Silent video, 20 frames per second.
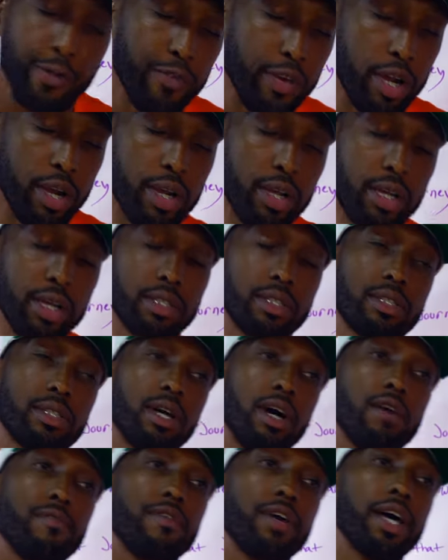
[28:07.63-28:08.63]
very good
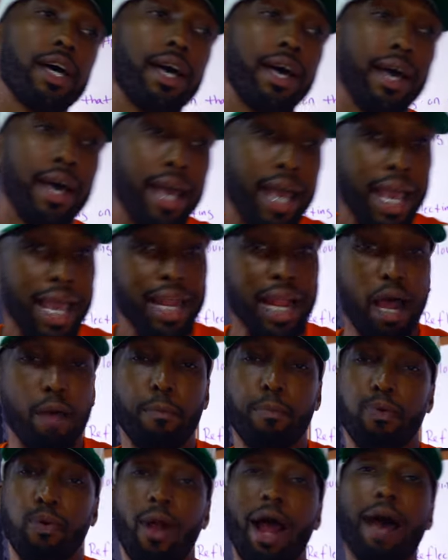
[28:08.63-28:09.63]
stuff. And I
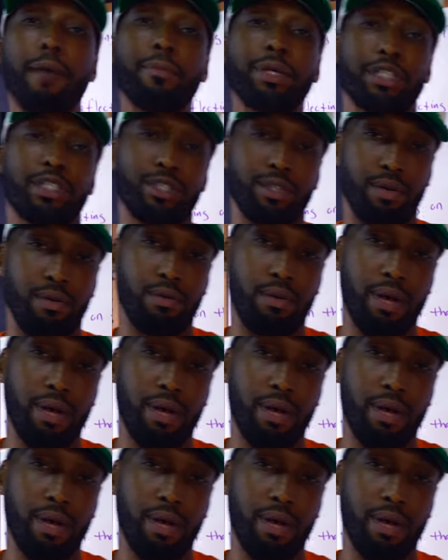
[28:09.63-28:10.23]
promise